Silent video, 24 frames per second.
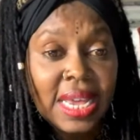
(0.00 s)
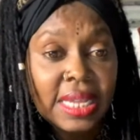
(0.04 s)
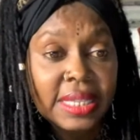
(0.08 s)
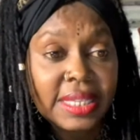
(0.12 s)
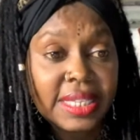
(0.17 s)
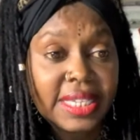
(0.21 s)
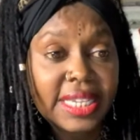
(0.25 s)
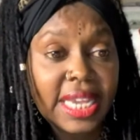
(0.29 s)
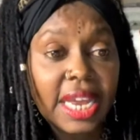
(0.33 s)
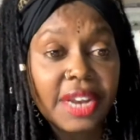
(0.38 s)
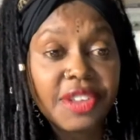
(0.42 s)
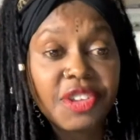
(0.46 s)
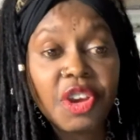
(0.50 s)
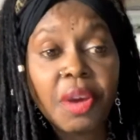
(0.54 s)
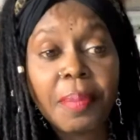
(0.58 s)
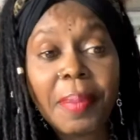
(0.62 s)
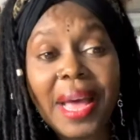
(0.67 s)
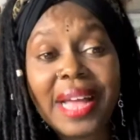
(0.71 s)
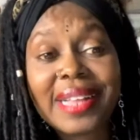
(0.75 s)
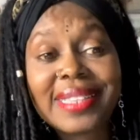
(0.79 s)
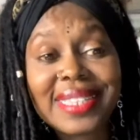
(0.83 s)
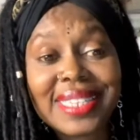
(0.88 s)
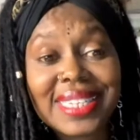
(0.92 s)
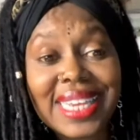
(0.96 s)
telling you
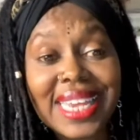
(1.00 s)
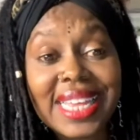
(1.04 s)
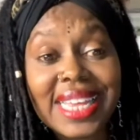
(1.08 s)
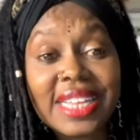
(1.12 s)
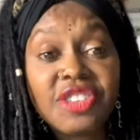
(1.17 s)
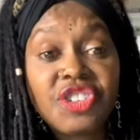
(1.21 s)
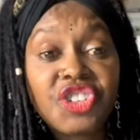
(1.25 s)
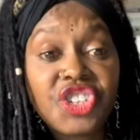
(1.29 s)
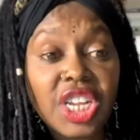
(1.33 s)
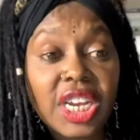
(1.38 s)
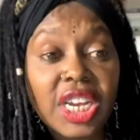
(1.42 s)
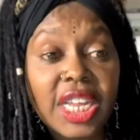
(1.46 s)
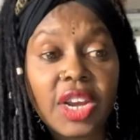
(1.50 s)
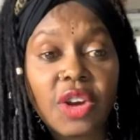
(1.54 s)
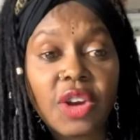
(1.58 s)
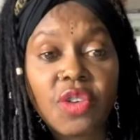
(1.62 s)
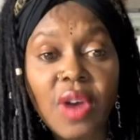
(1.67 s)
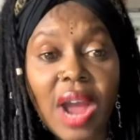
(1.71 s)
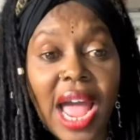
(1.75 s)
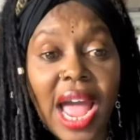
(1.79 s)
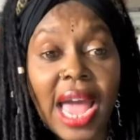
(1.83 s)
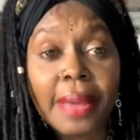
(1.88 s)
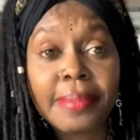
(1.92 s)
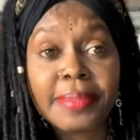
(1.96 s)
about 10 chilling
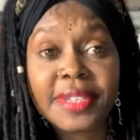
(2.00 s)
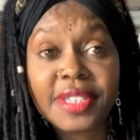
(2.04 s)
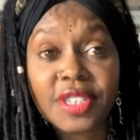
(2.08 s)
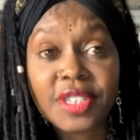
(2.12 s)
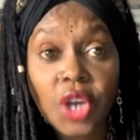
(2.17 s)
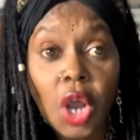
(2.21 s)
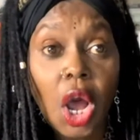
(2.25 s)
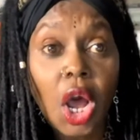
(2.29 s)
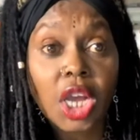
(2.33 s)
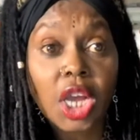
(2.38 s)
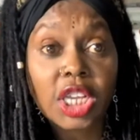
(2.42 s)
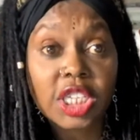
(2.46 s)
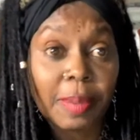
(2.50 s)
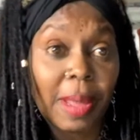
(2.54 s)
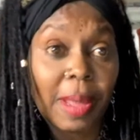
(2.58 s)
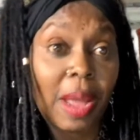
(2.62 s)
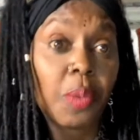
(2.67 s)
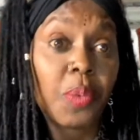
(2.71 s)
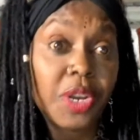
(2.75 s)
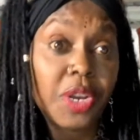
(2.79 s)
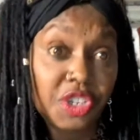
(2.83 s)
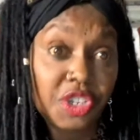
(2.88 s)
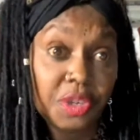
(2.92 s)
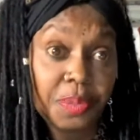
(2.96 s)
crimes caused by
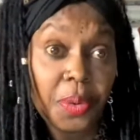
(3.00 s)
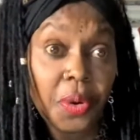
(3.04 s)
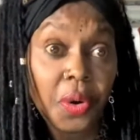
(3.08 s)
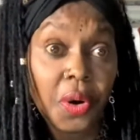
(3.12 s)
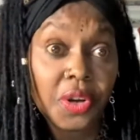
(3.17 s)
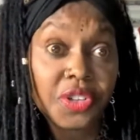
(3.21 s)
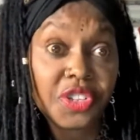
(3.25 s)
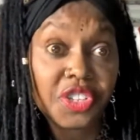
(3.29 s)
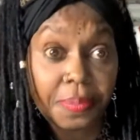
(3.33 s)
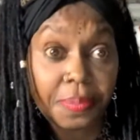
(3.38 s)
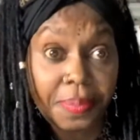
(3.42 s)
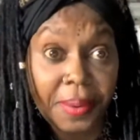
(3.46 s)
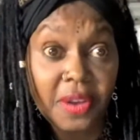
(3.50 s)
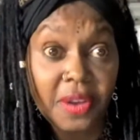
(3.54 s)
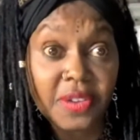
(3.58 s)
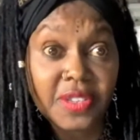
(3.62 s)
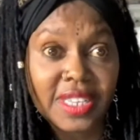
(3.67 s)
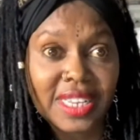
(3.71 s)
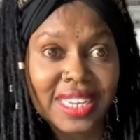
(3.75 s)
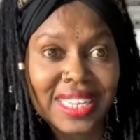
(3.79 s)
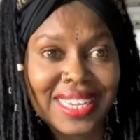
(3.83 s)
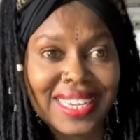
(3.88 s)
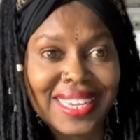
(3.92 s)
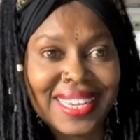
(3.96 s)
Ouija boards,
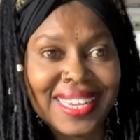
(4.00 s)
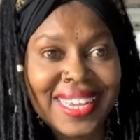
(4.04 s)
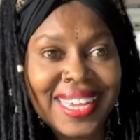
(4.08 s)
supposedly,